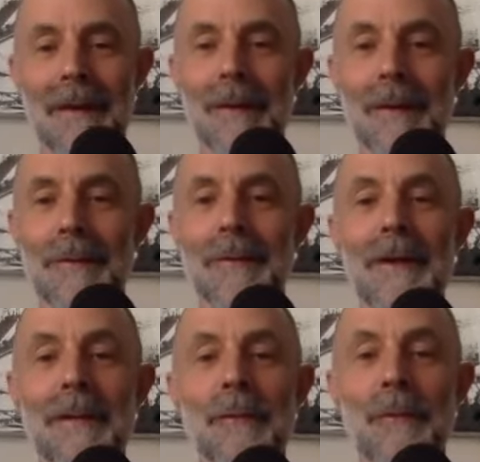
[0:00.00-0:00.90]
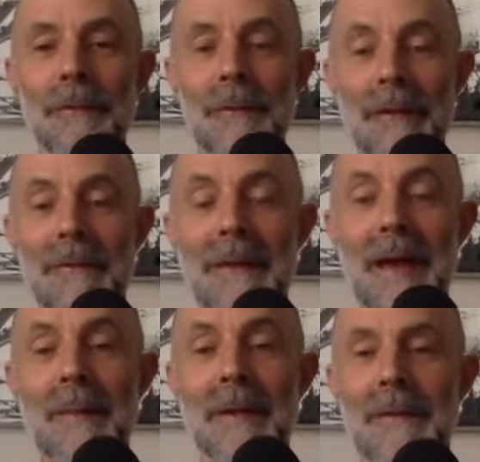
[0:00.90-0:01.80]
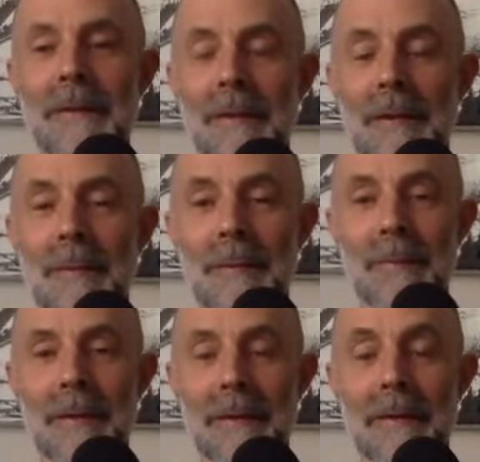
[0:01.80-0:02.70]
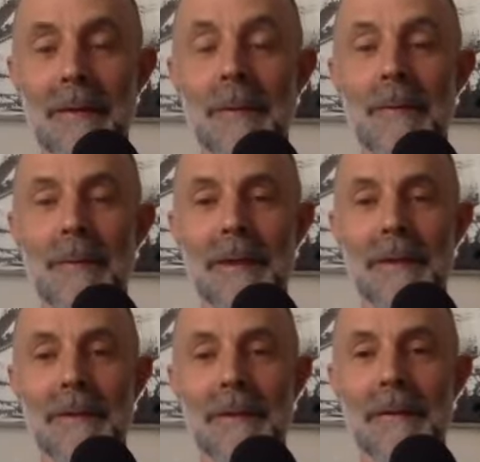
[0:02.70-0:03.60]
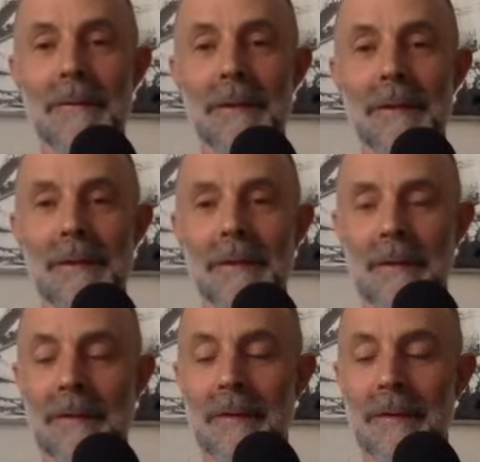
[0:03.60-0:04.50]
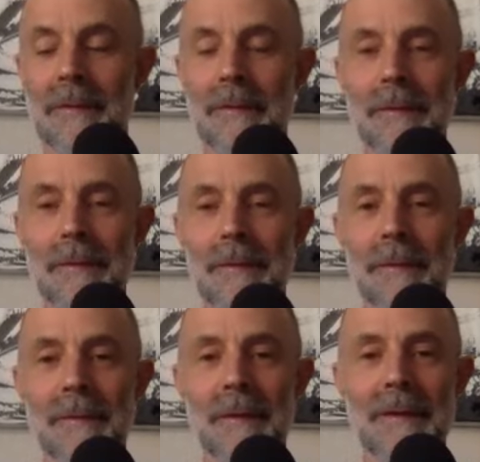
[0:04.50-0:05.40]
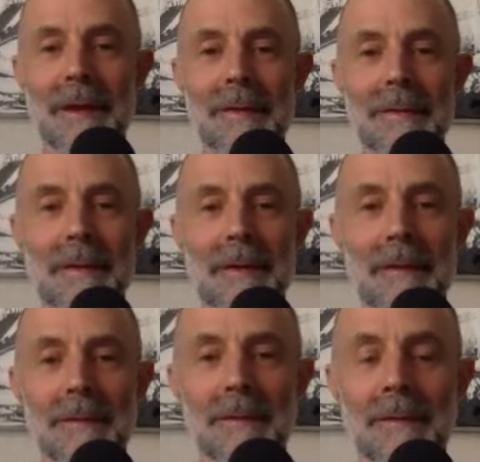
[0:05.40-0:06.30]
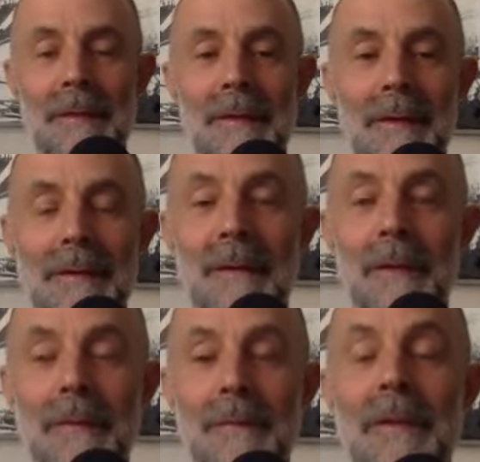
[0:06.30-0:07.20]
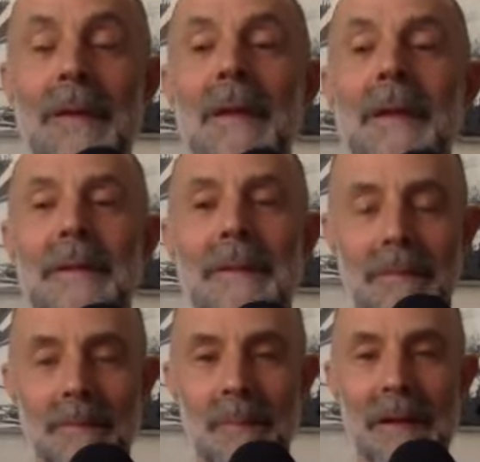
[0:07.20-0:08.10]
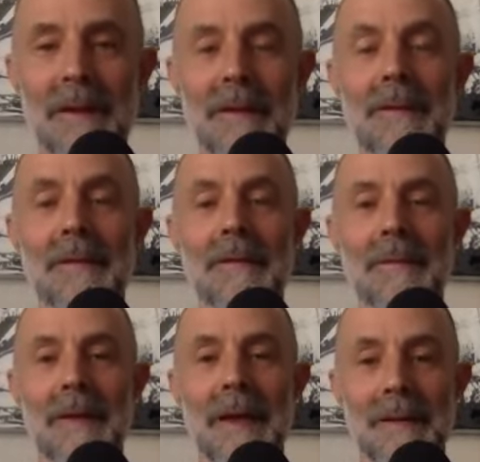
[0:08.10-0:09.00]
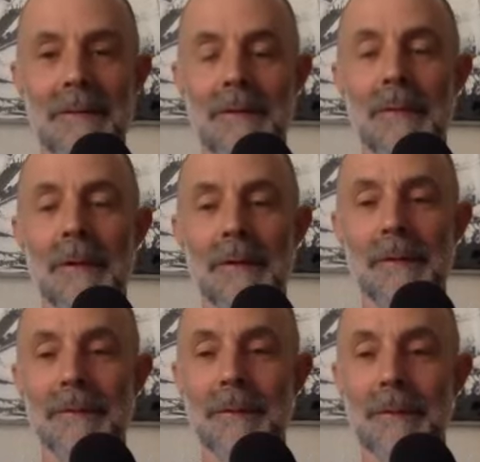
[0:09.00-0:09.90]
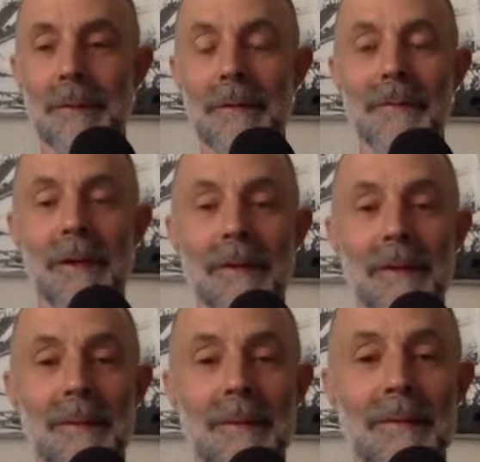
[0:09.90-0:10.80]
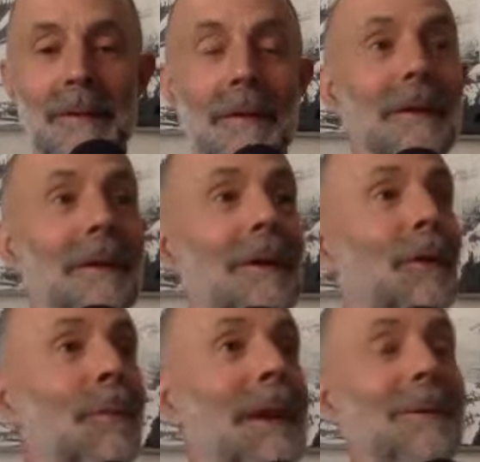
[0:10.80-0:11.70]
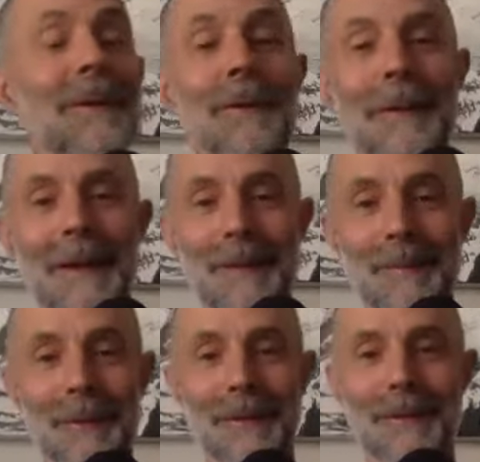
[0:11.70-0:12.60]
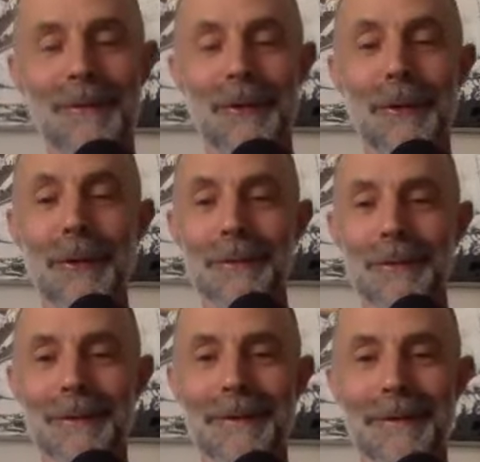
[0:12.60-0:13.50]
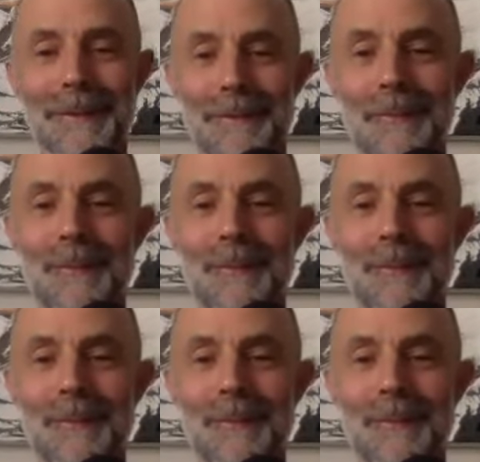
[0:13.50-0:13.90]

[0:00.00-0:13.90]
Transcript: who's done an awful lot of damage to human beings over 2,000 to 3,000 years and has a lot of millions of deaths to answer for, as far as I'm concerned. Well, maybe not him, but the church that has